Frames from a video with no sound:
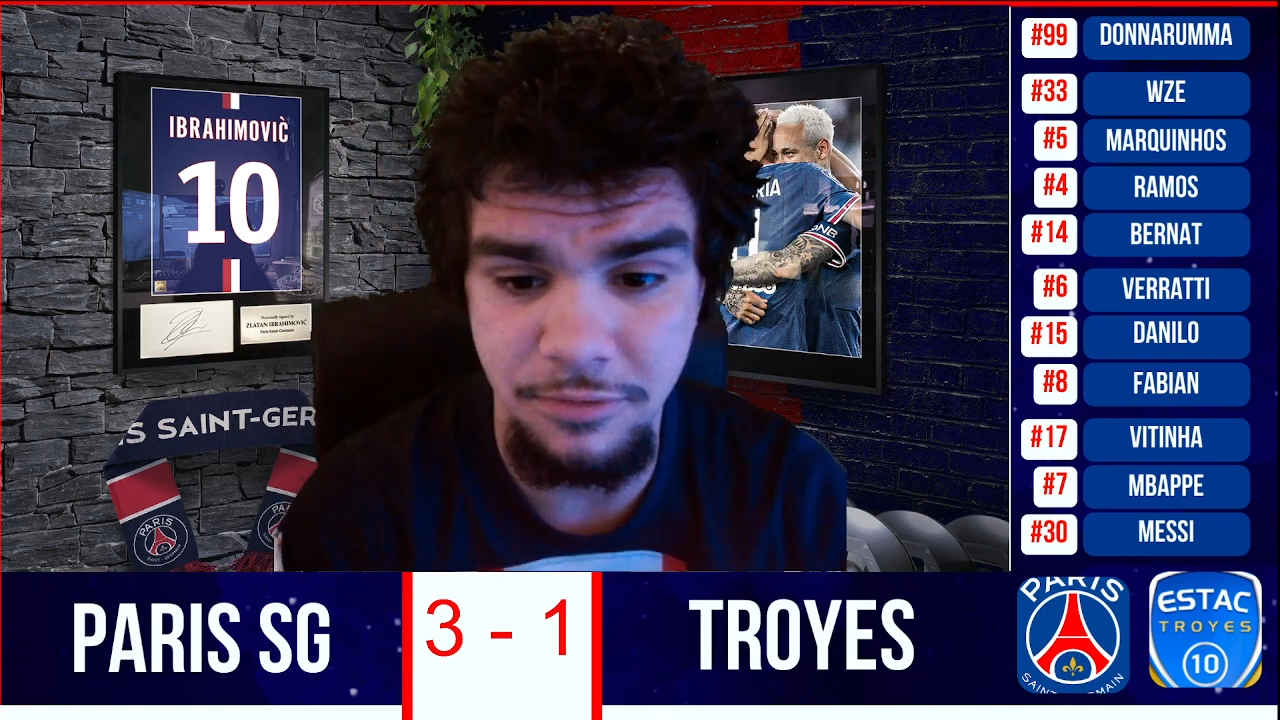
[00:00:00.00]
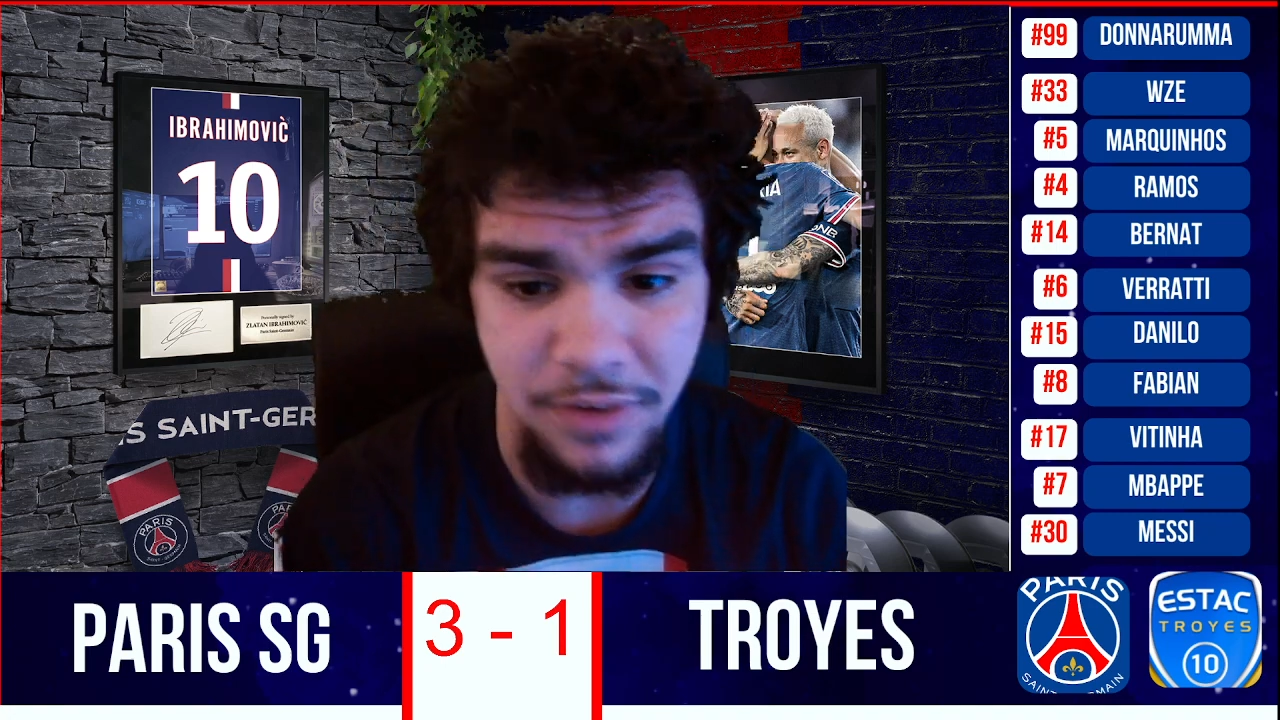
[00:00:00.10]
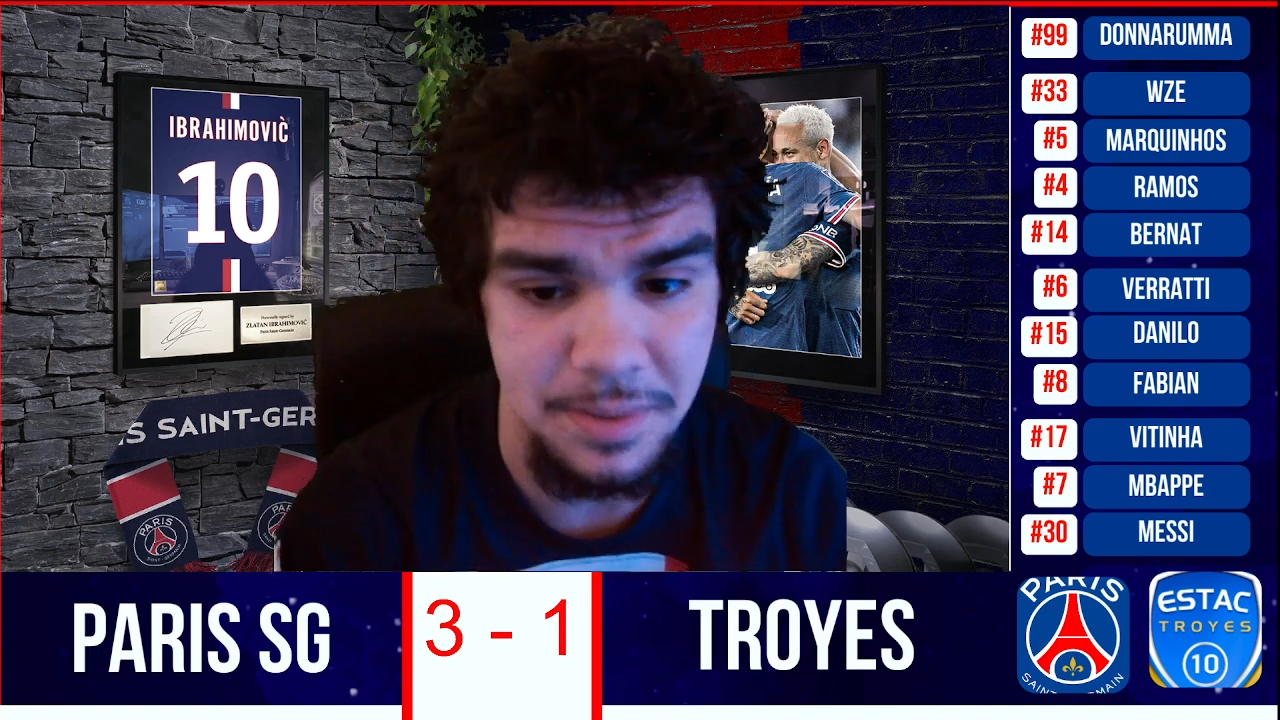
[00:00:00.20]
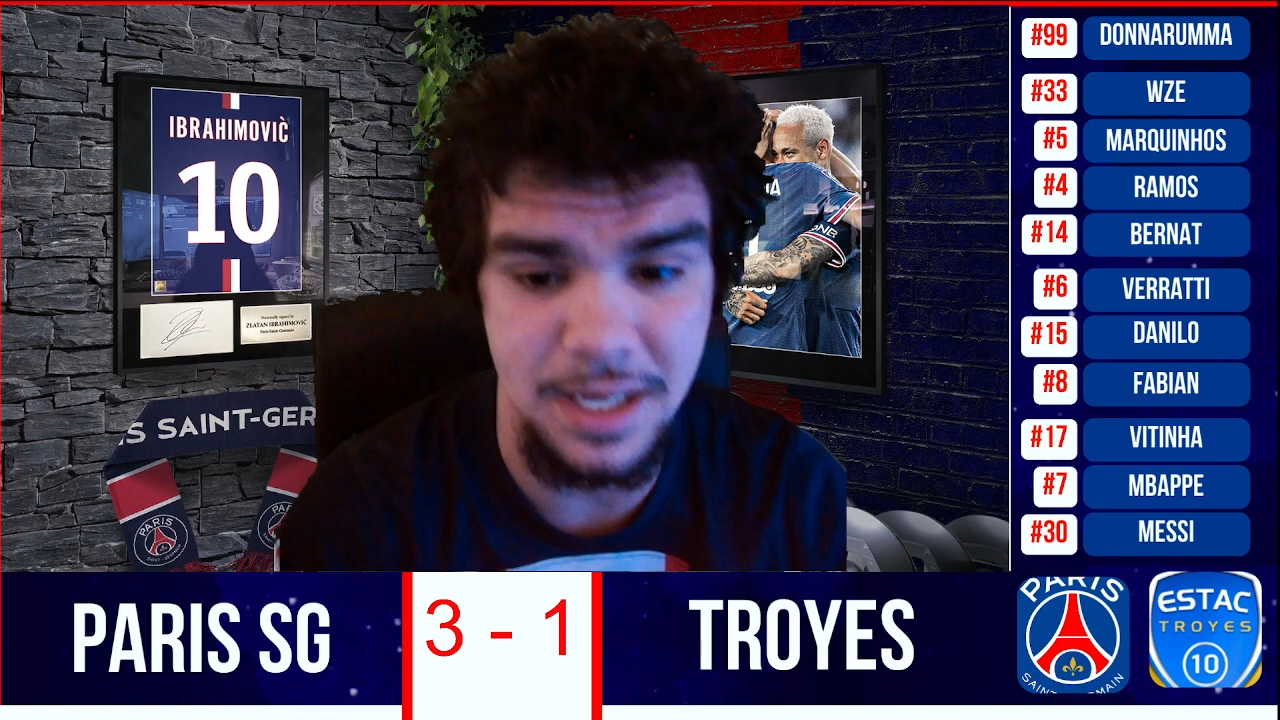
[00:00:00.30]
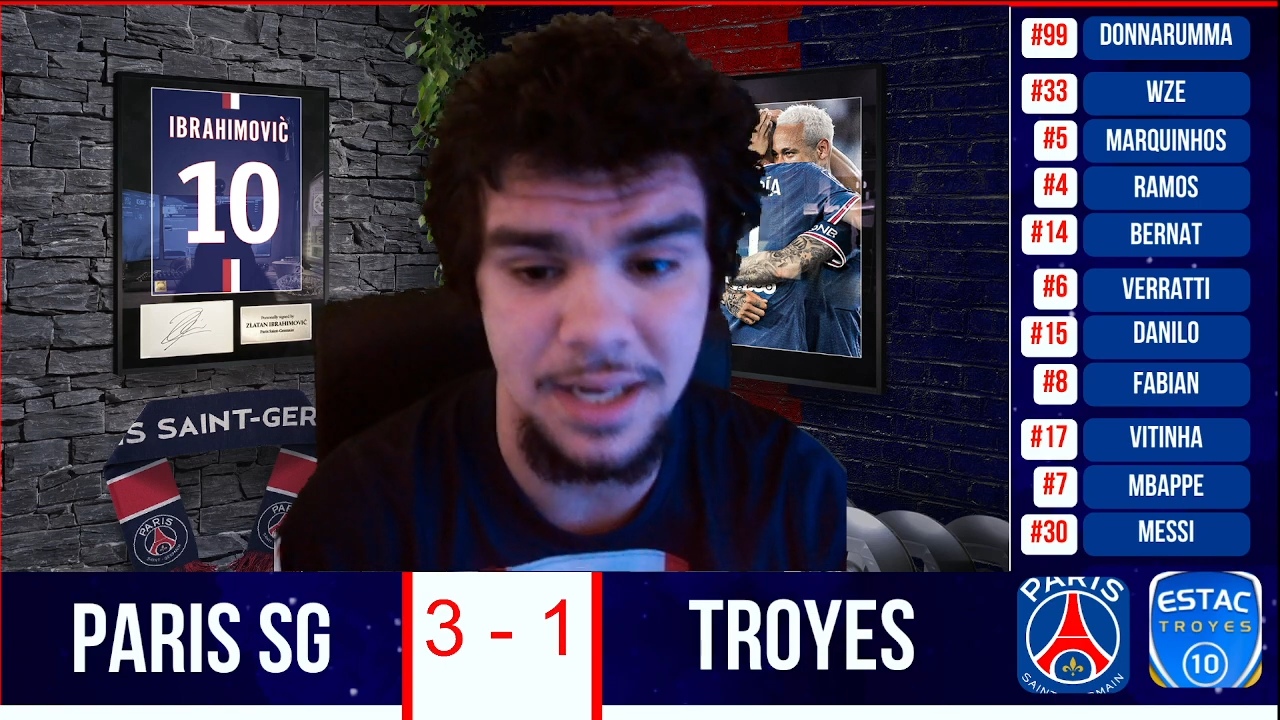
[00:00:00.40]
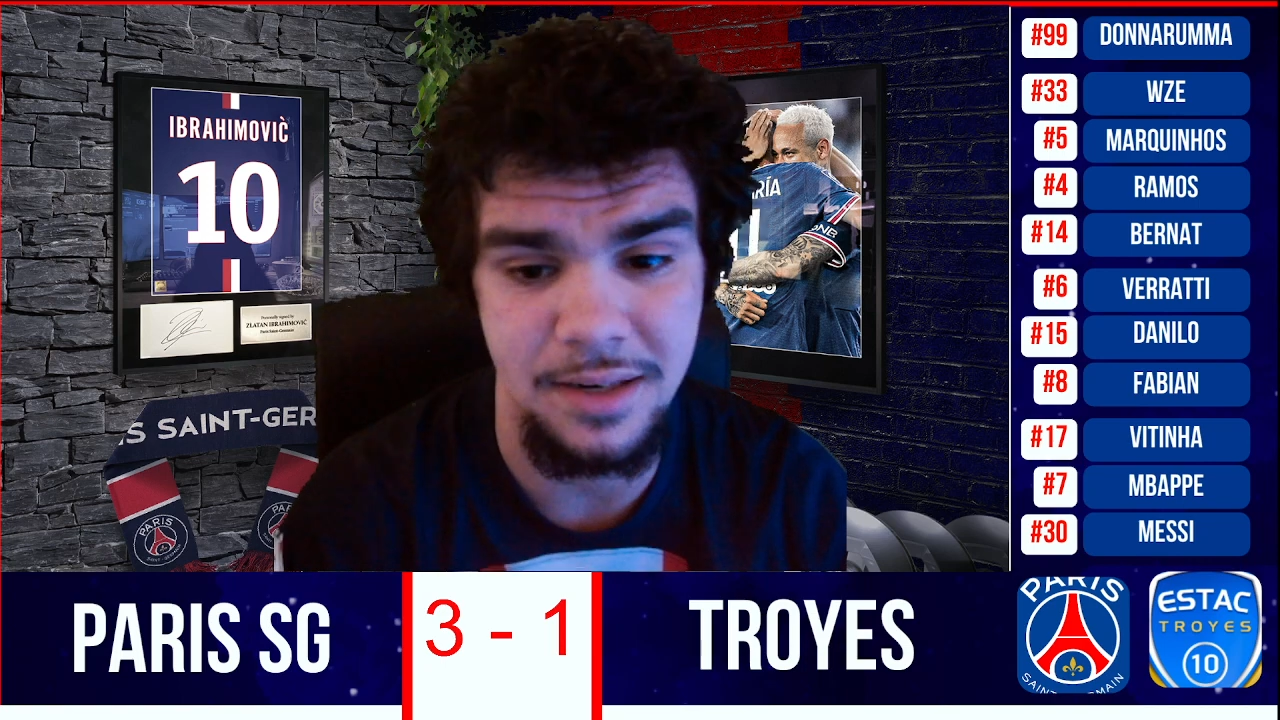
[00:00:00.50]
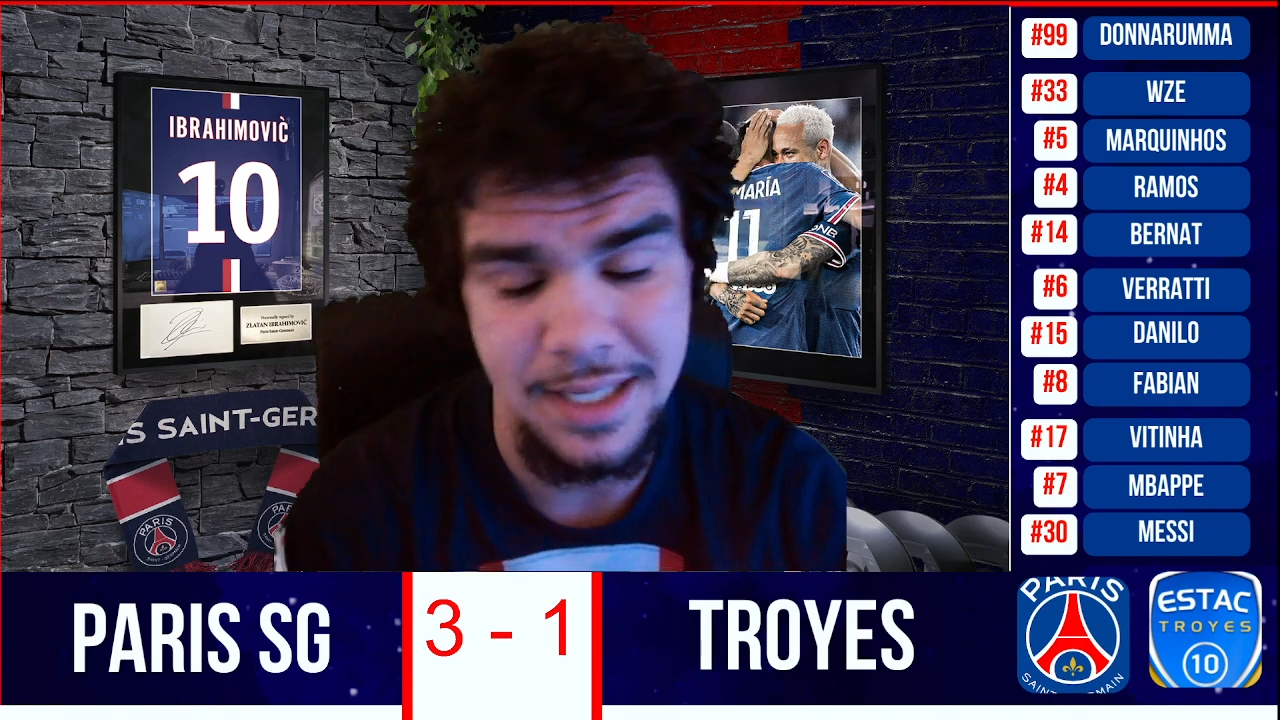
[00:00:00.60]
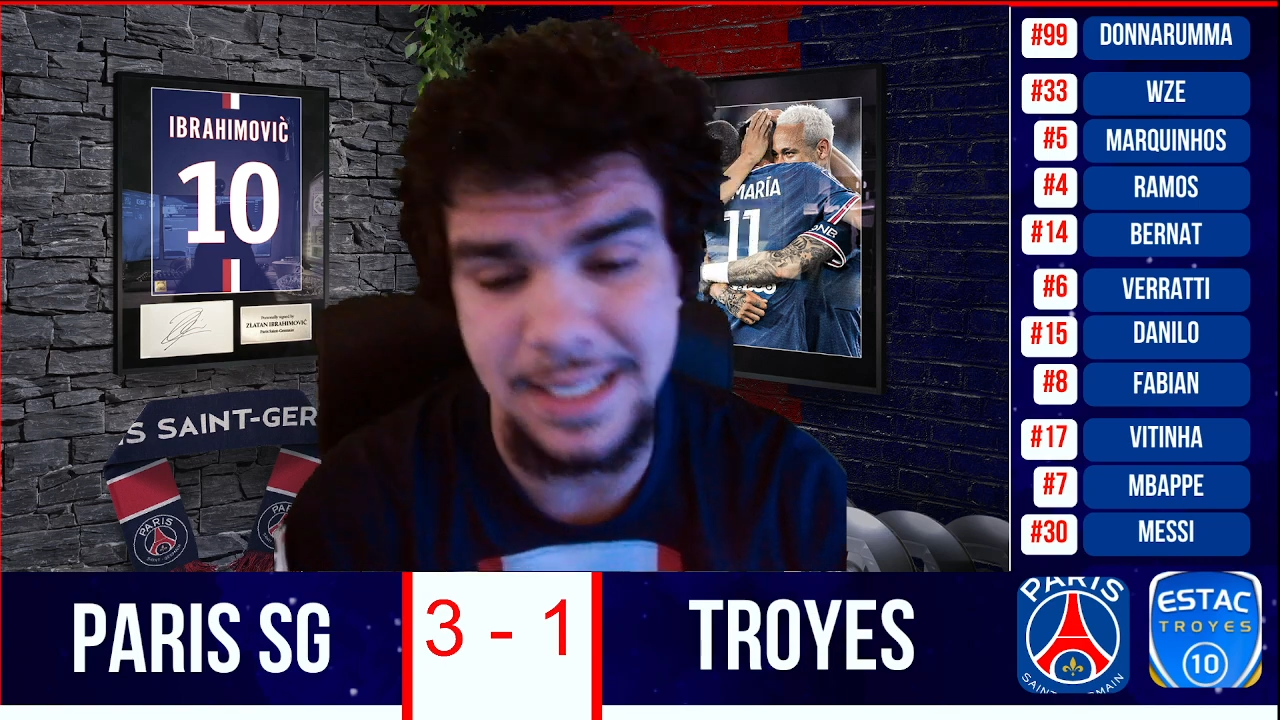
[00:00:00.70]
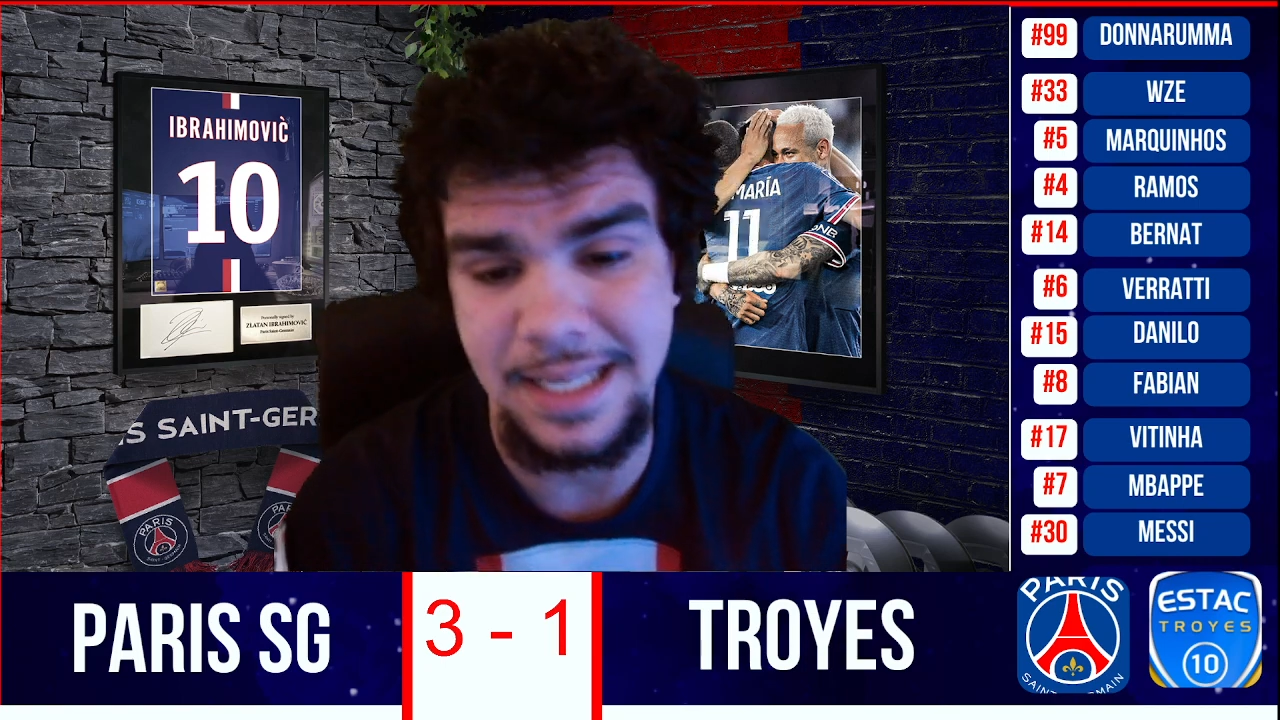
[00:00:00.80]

Fabian